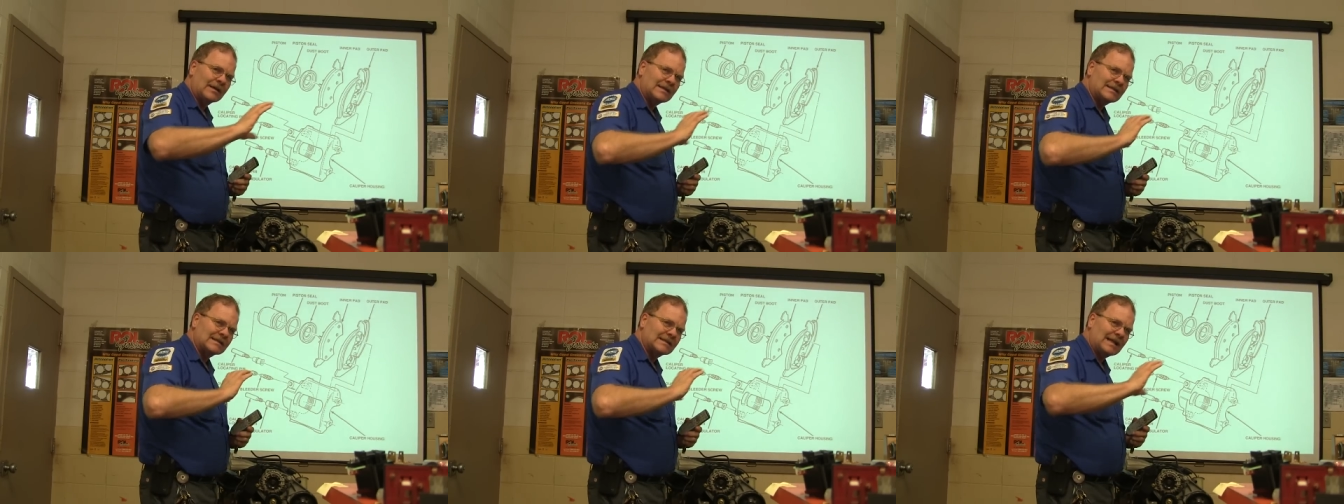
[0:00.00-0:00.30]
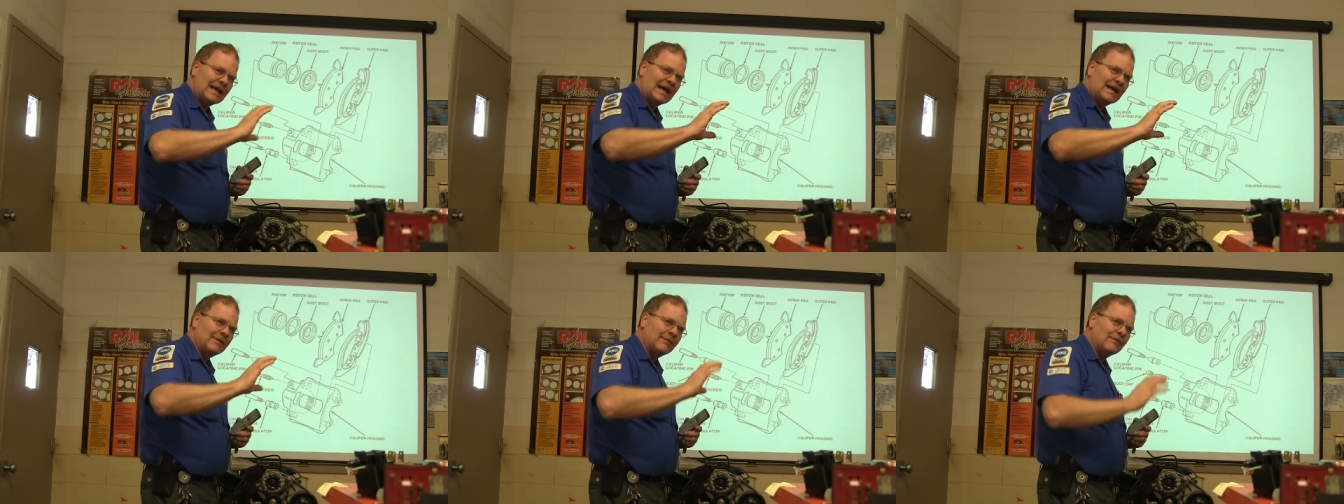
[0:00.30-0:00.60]
can
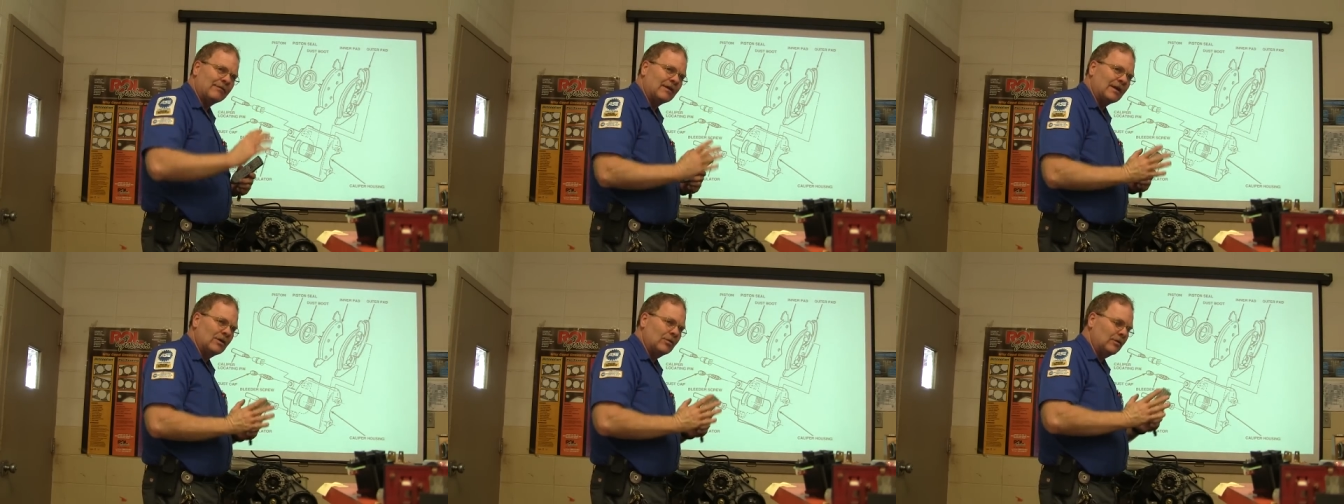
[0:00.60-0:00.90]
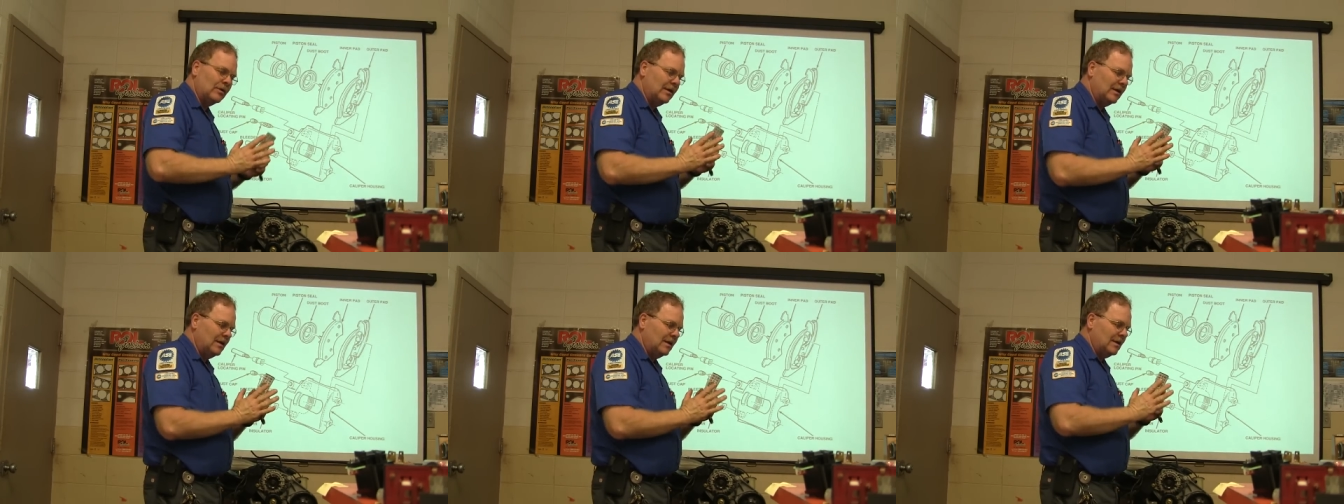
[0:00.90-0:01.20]
slide and
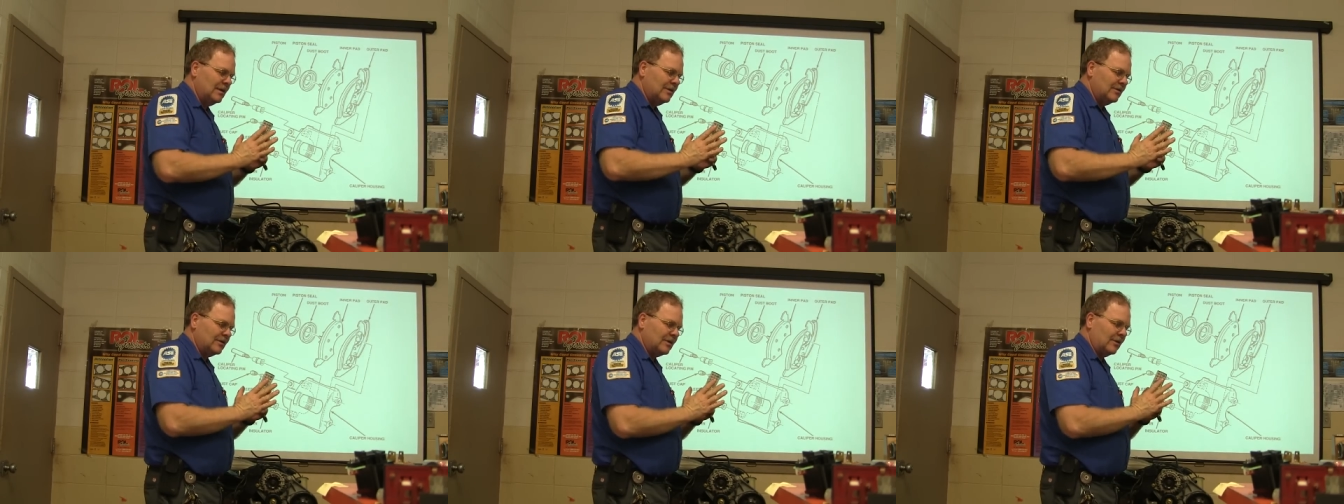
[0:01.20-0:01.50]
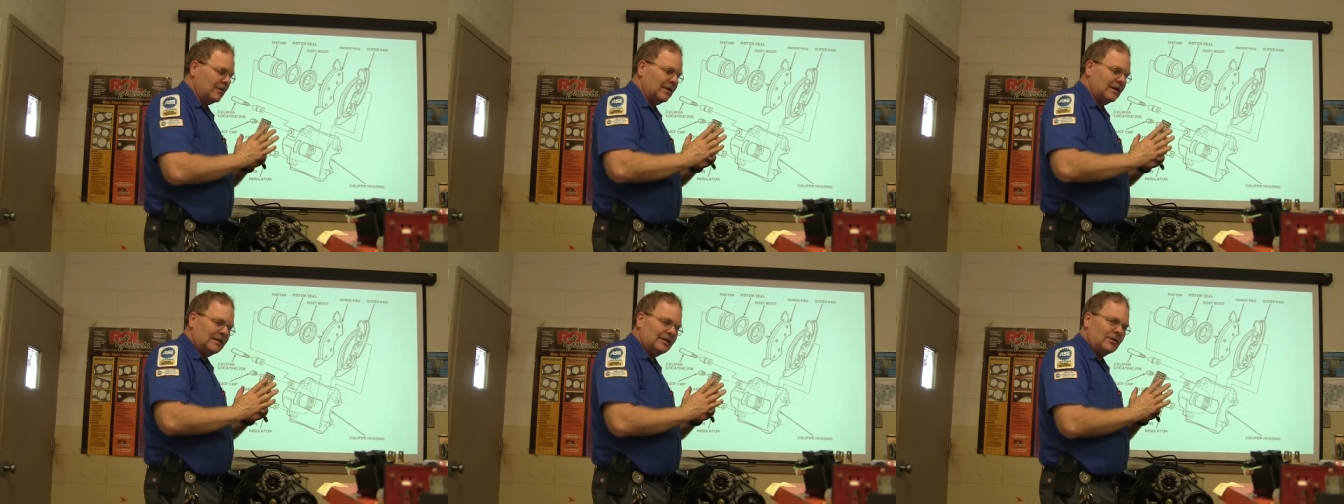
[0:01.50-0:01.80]
float
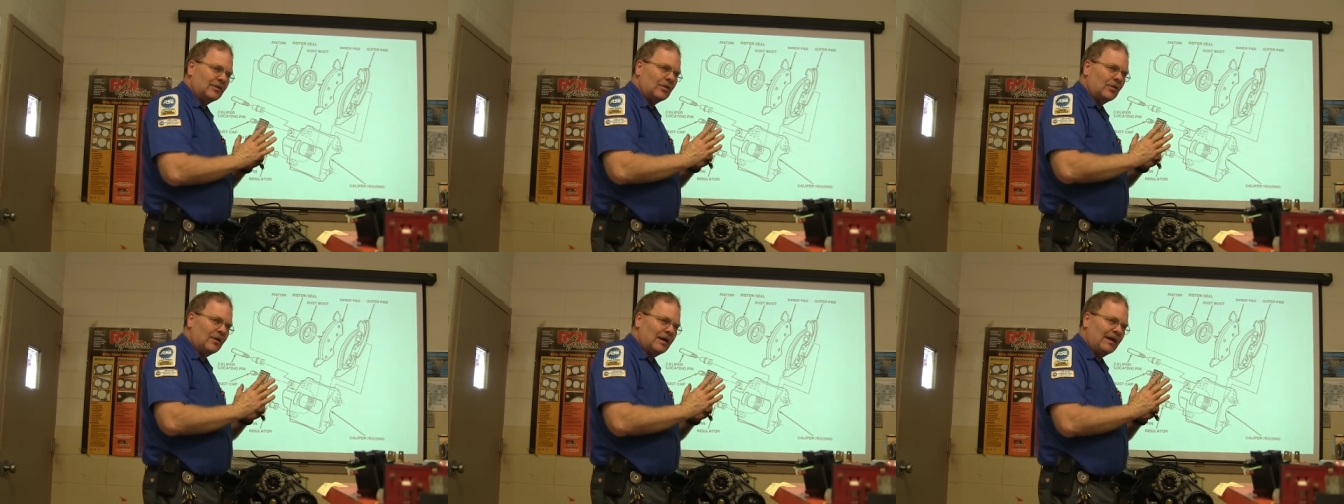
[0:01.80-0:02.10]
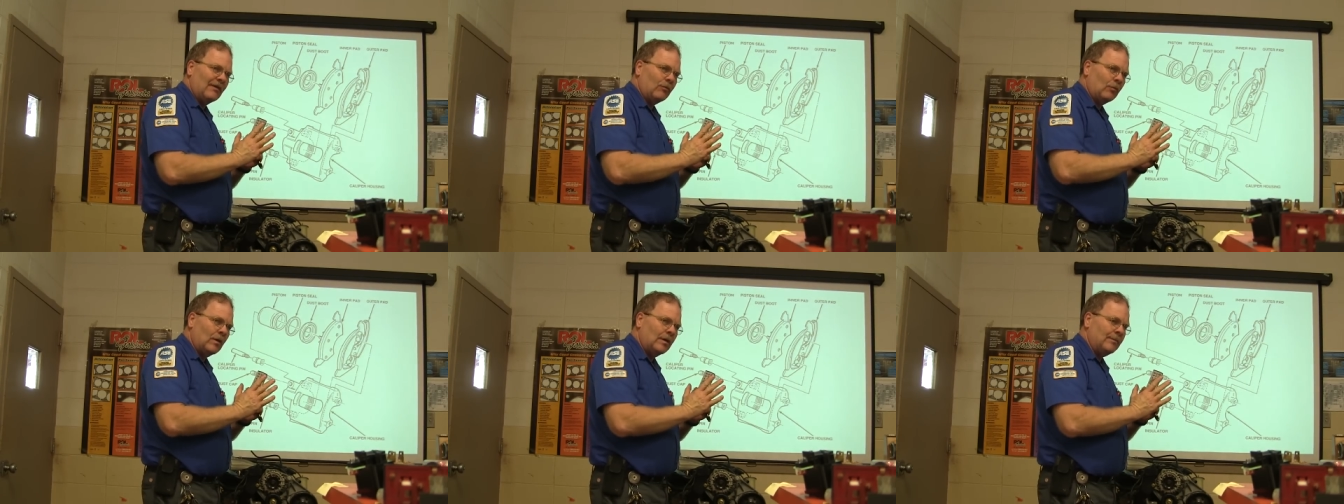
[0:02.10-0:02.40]
so that you don't
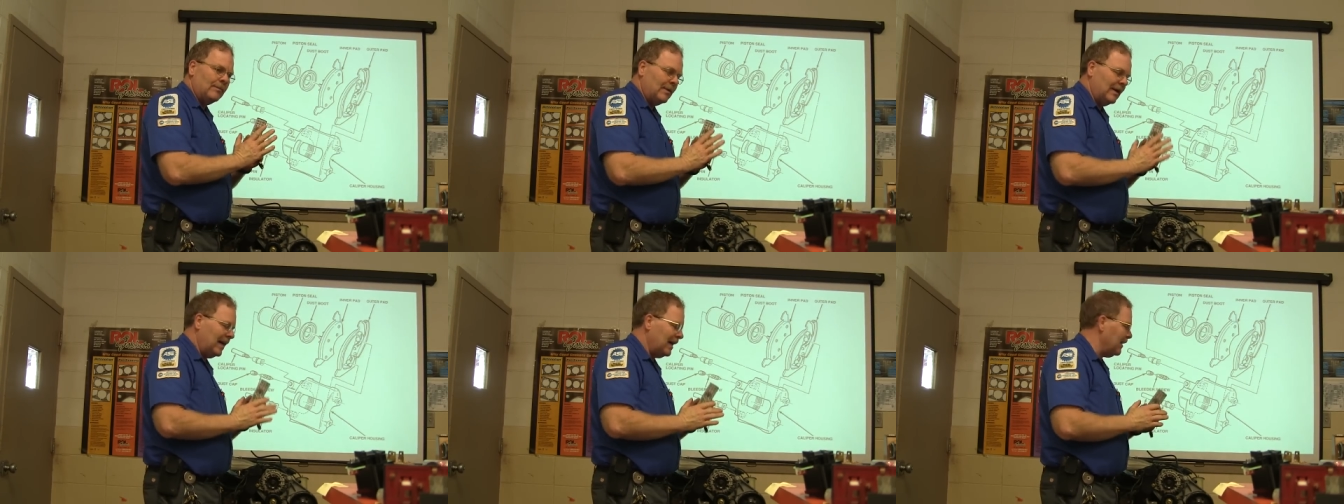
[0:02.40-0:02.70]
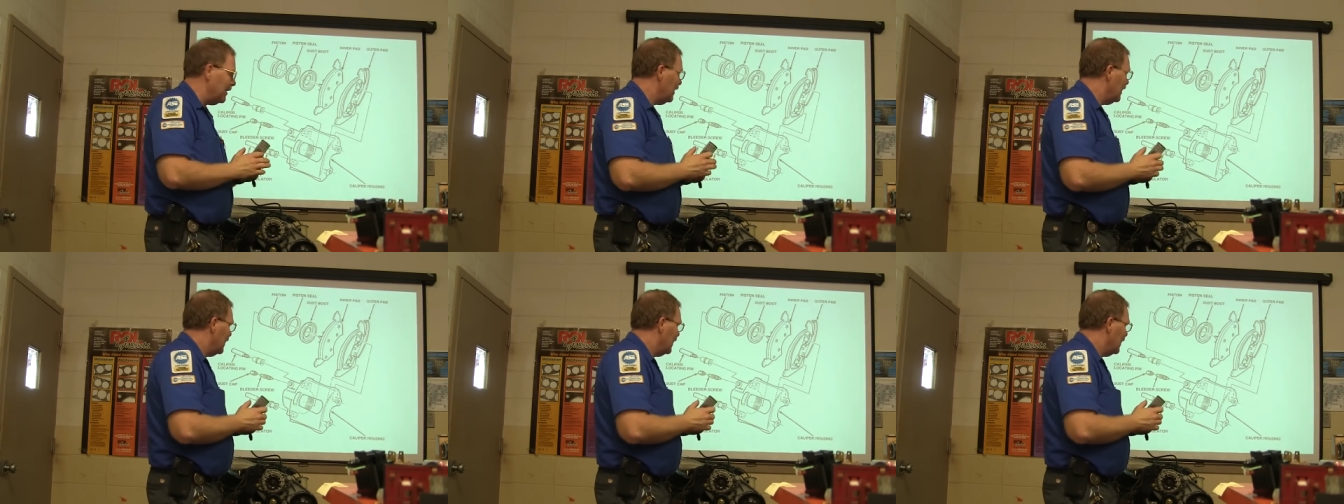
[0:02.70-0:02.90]
have one pad.